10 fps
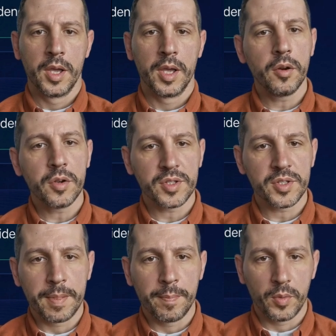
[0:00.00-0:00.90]
Here is a
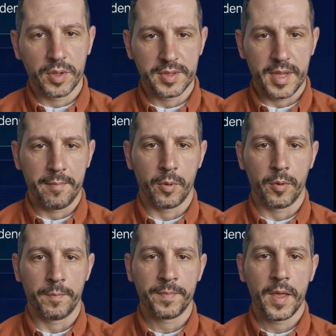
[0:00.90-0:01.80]
simple
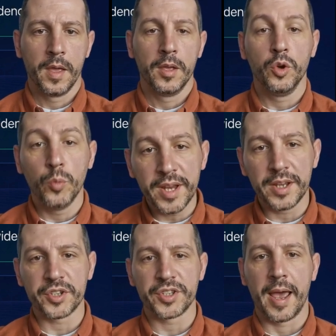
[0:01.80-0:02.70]
example. You read
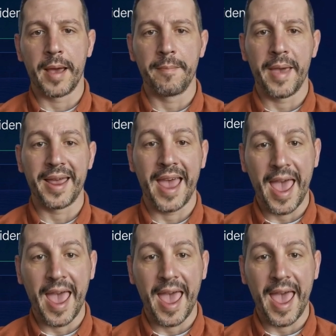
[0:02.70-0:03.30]
a stem and